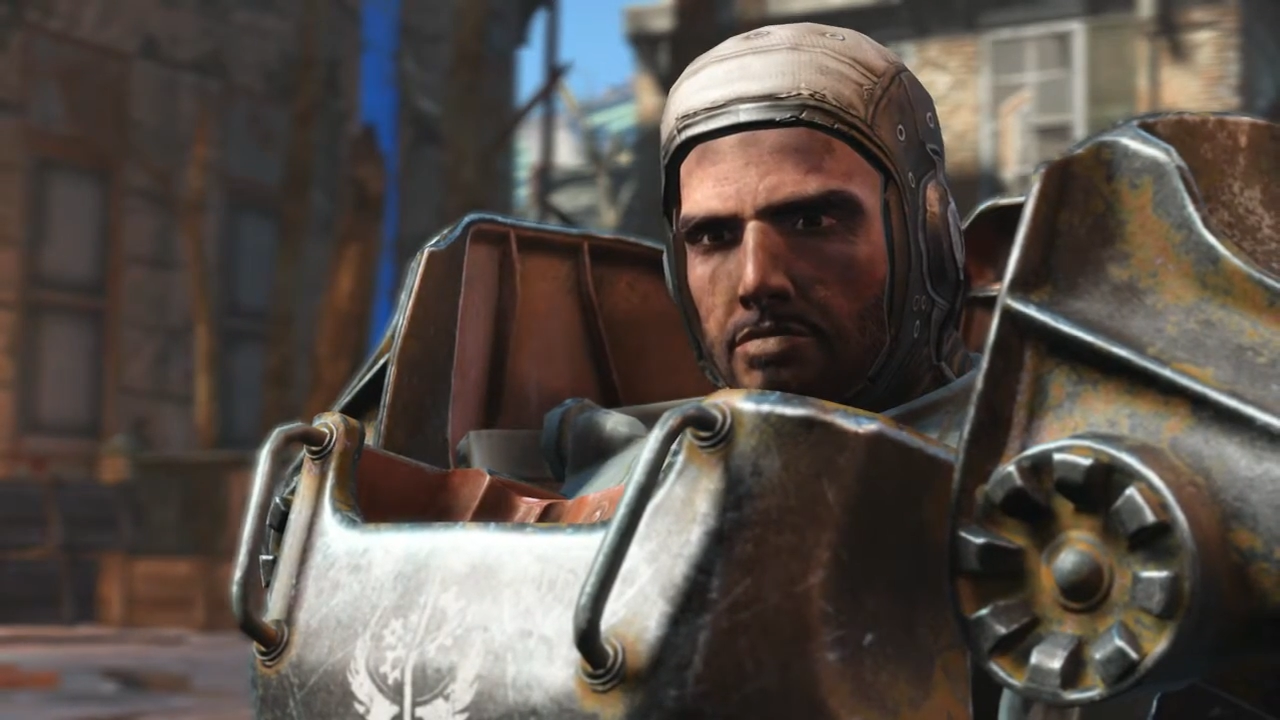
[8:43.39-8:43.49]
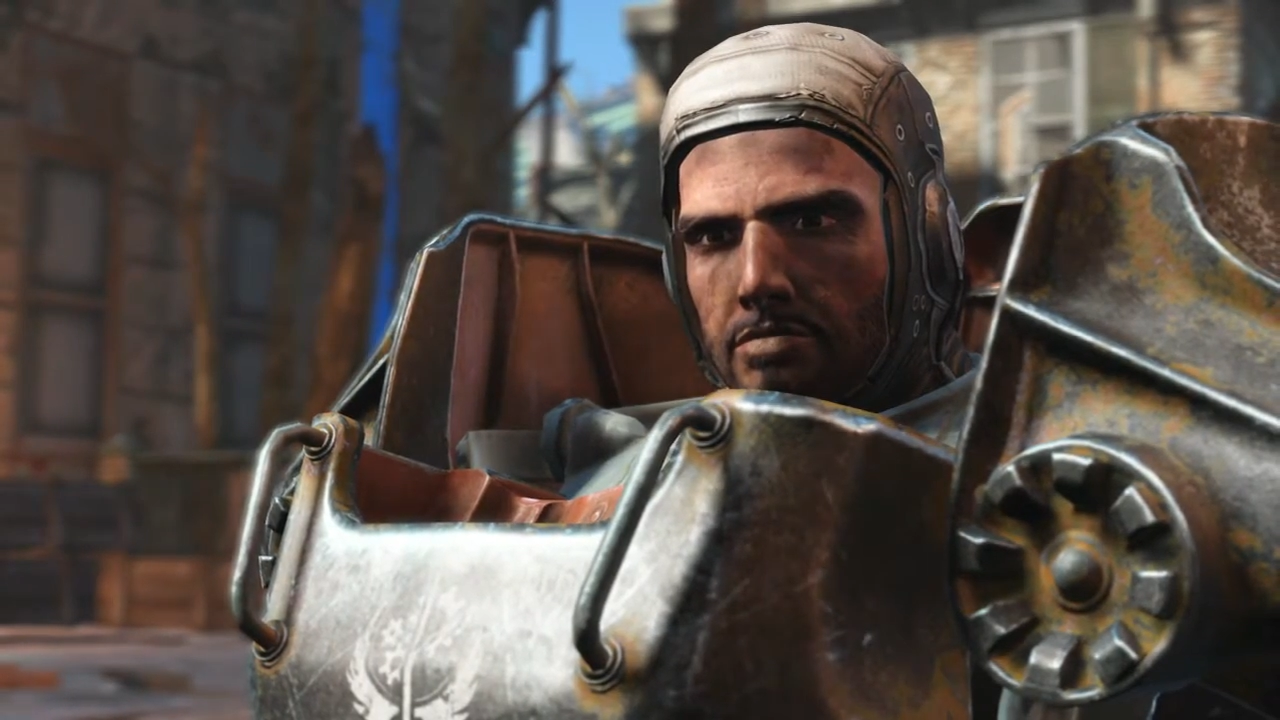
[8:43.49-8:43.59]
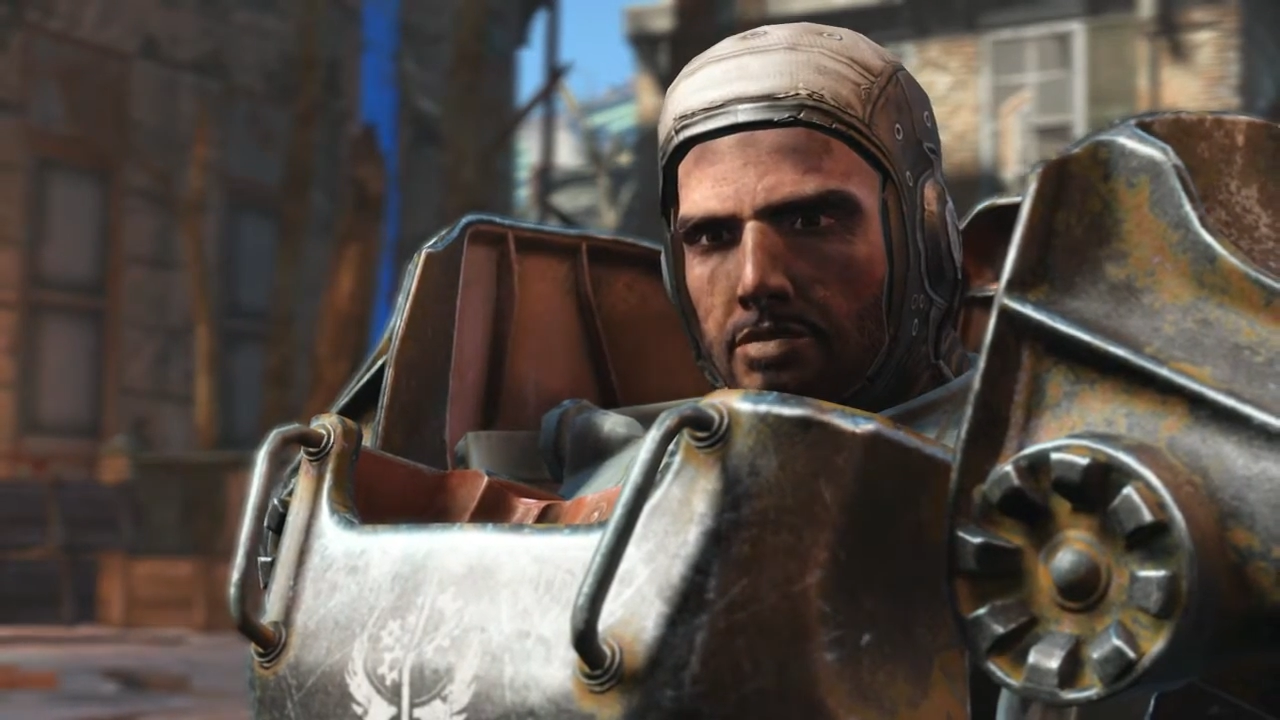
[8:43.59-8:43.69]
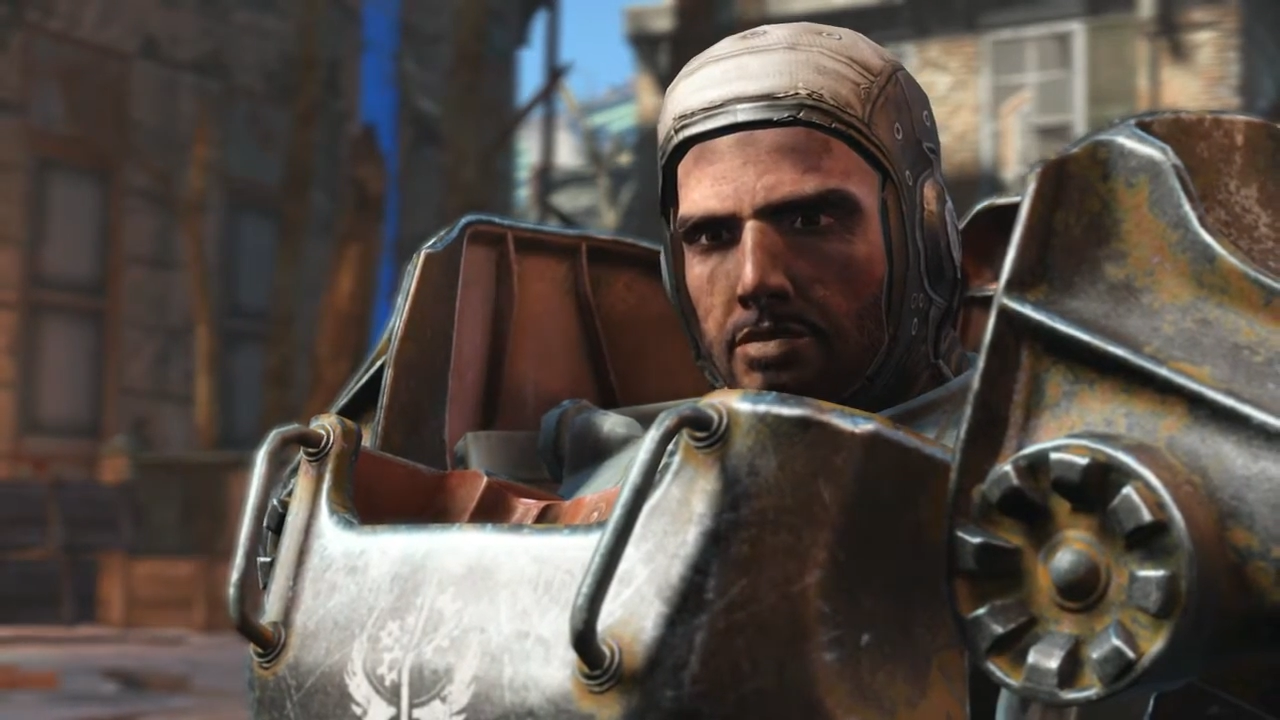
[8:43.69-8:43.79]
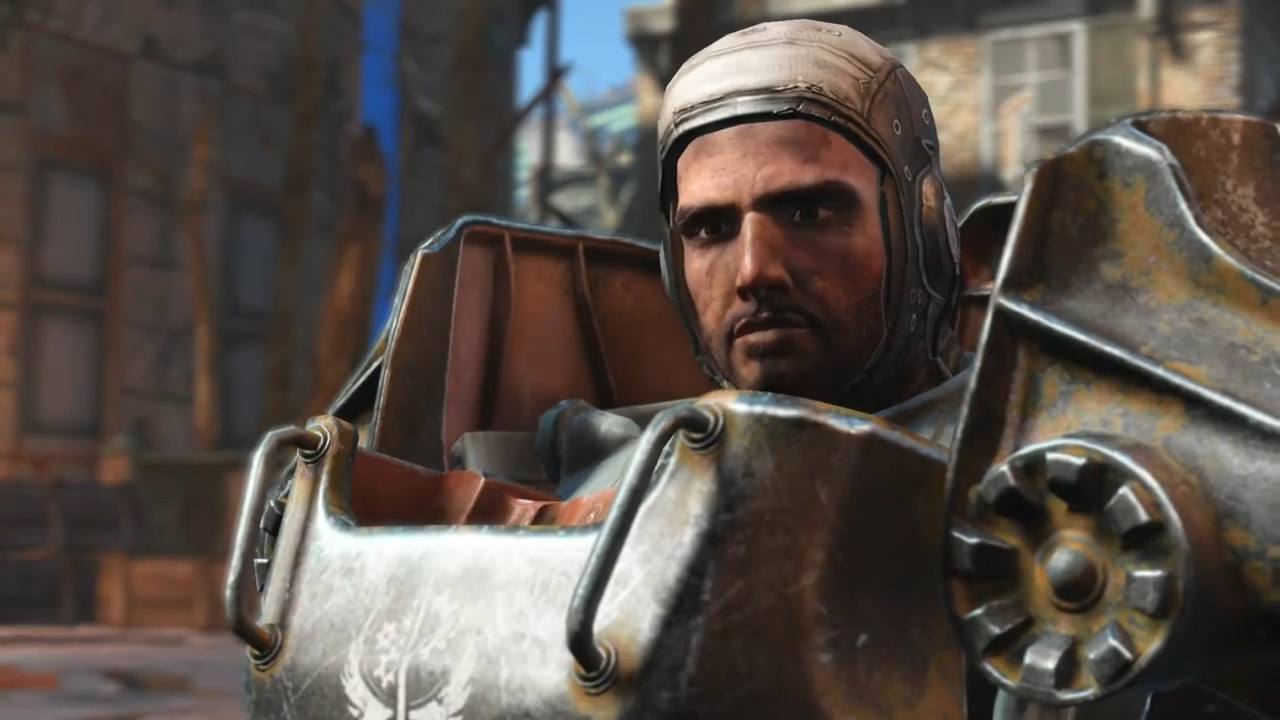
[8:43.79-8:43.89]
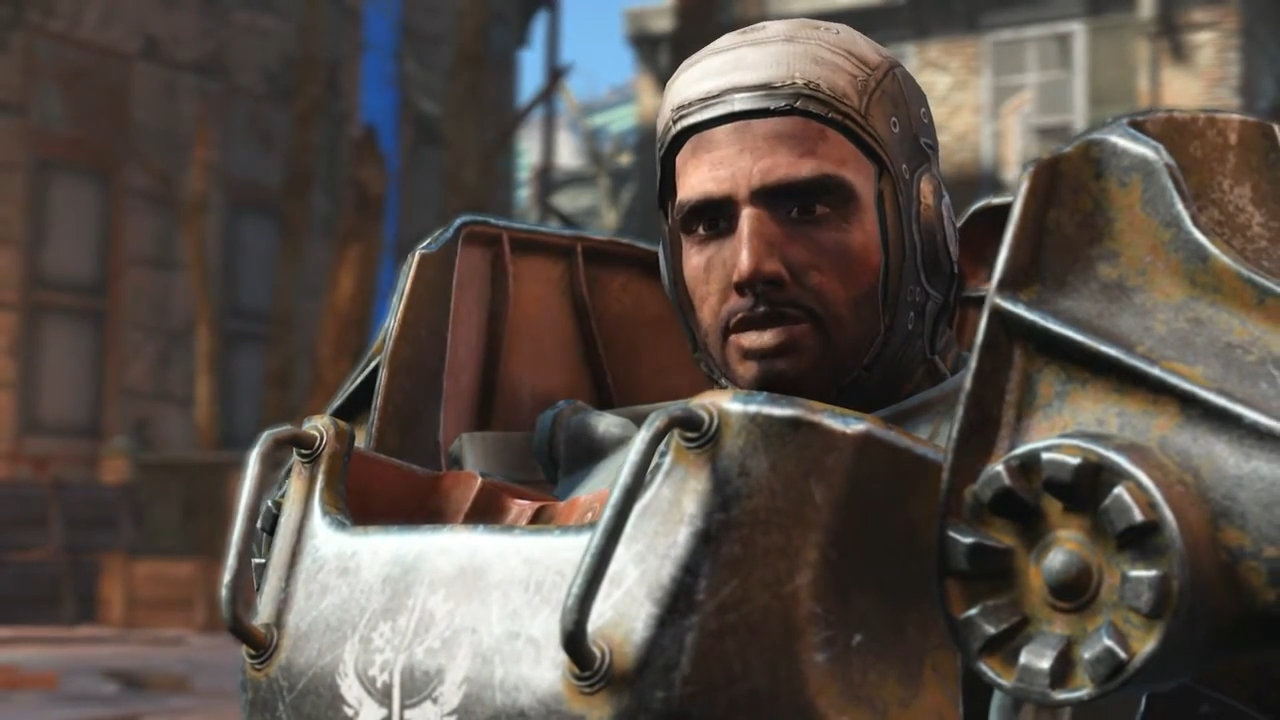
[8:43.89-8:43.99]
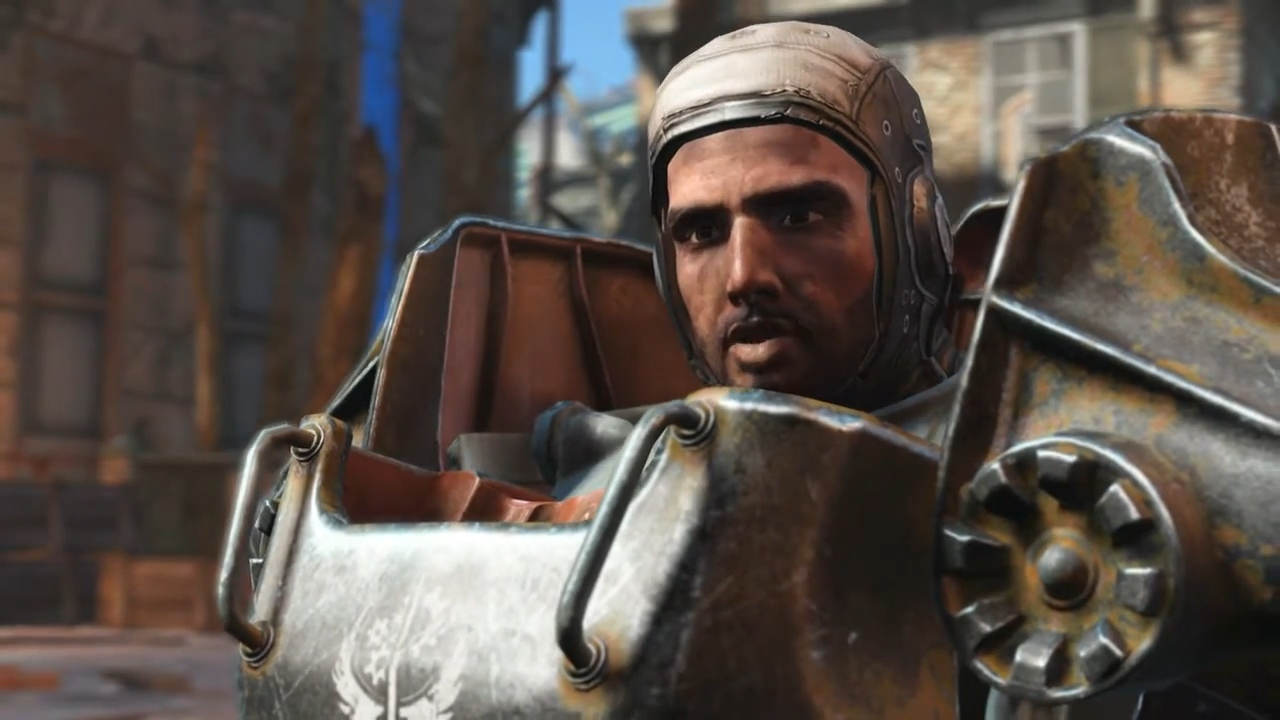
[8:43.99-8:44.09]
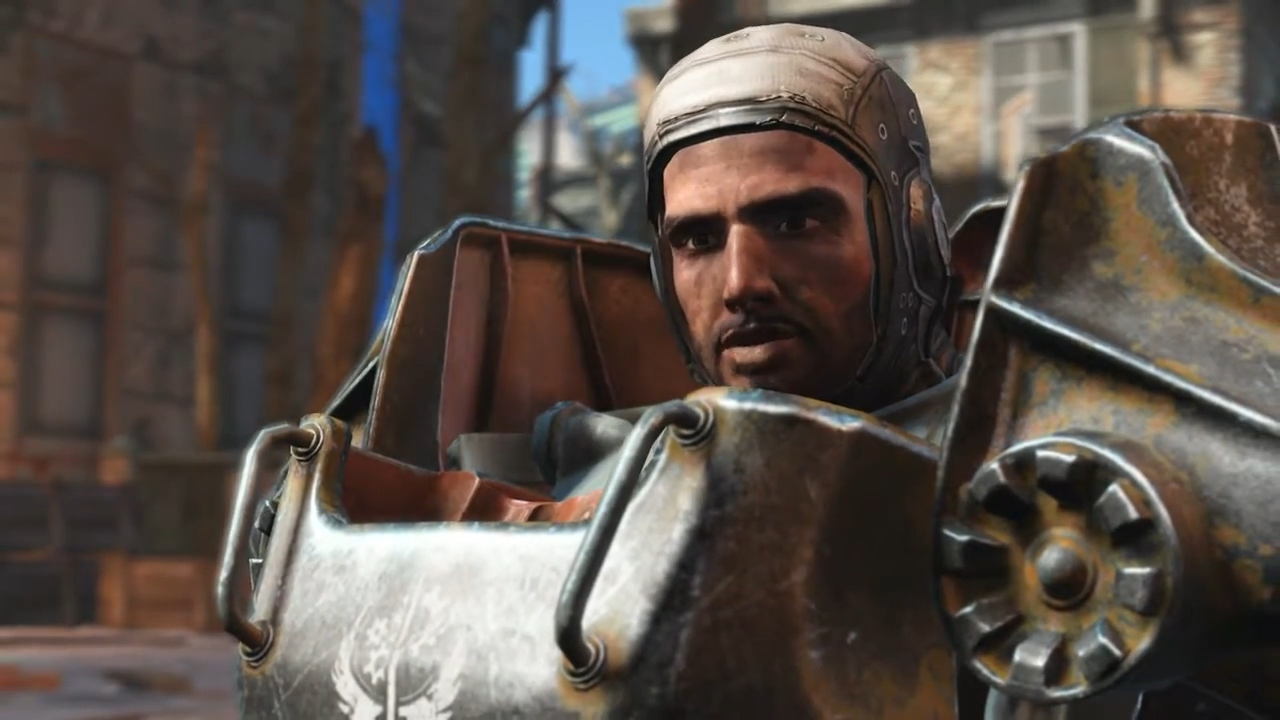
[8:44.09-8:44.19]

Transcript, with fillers: We infiltrate